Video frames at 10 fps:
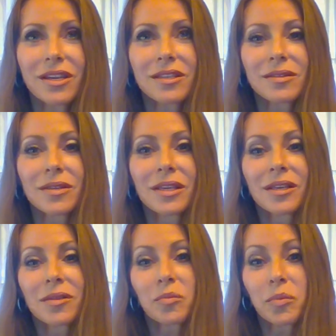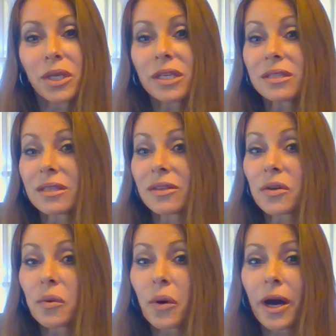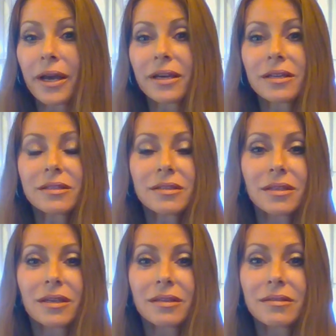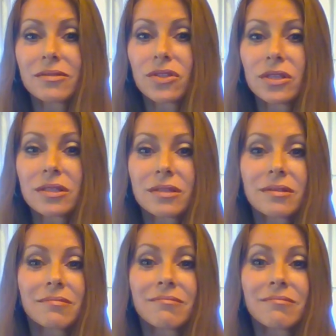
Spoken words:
that peace and quiet and just